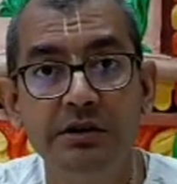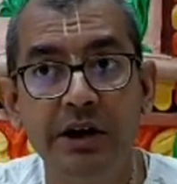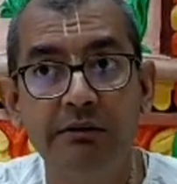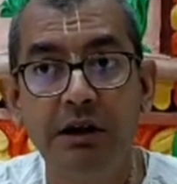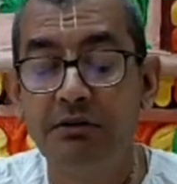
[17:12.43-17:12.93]

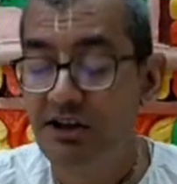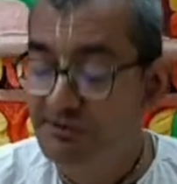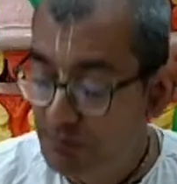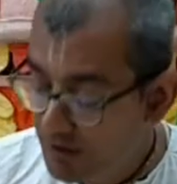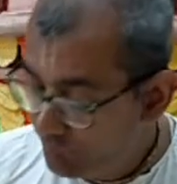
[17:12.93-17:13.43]
Now I will
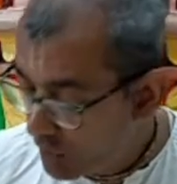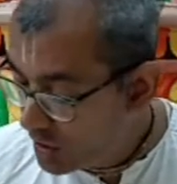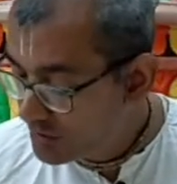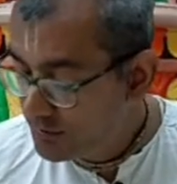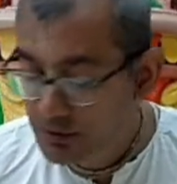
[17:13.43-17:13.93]
explain
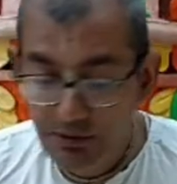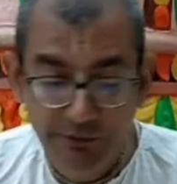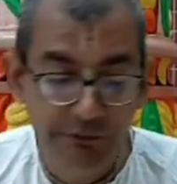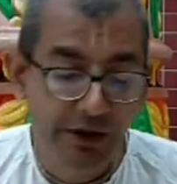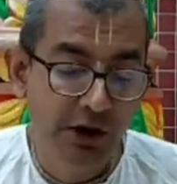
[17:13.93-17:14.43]
what
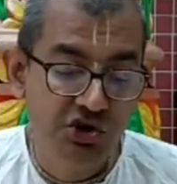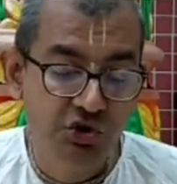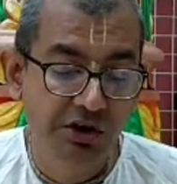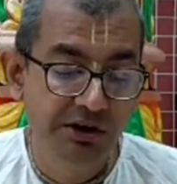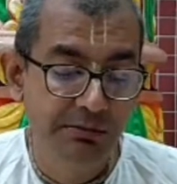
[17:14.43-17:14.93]
1
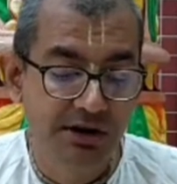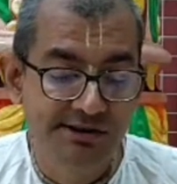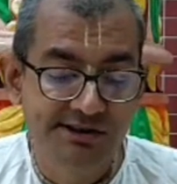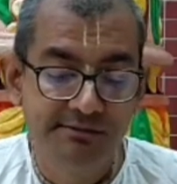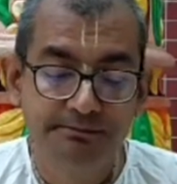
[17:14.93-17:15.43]
Akshauhini
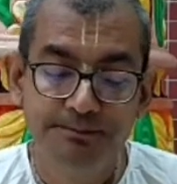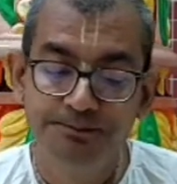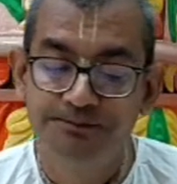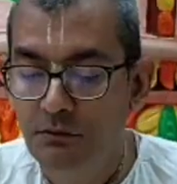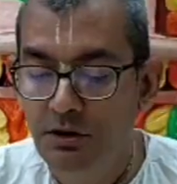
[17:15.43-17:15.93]
means.
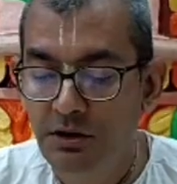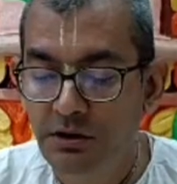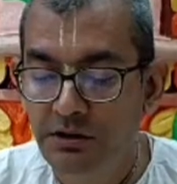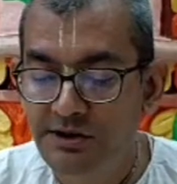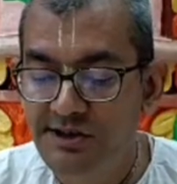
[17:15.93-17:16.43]

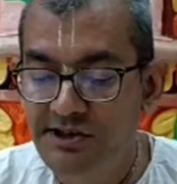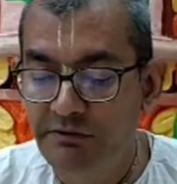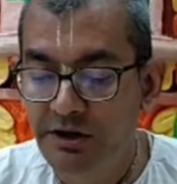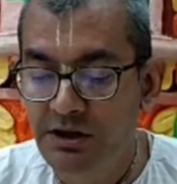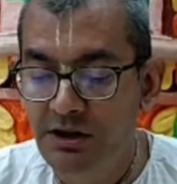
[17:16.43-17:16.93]
This is
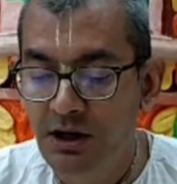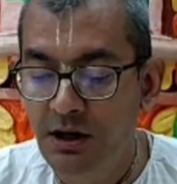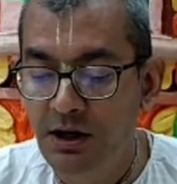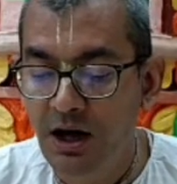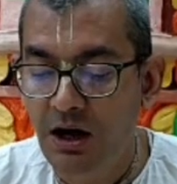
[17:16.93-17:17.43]
given in
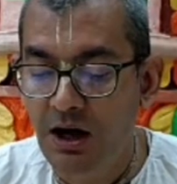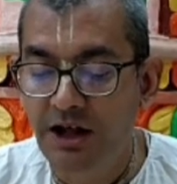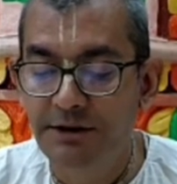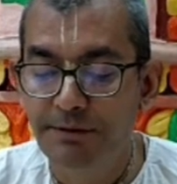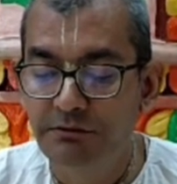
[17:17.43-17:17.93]
the
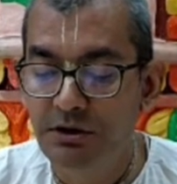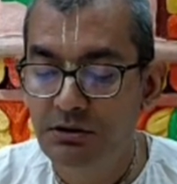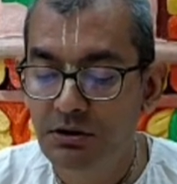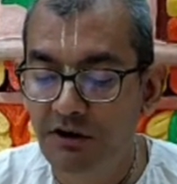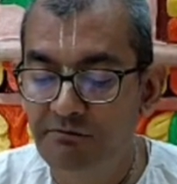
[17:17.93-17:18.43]
Adi
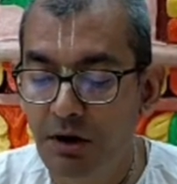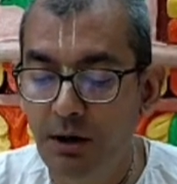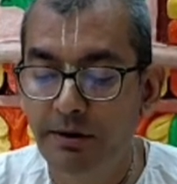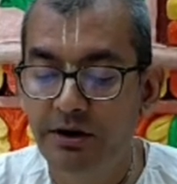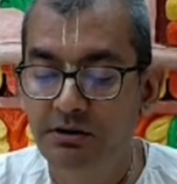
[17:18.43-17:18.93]
Parva of
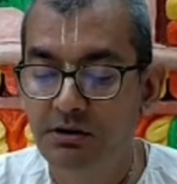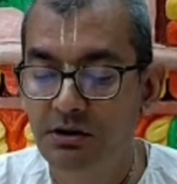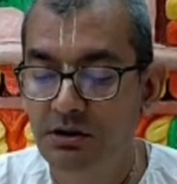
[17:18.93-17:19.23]
Mahabharata,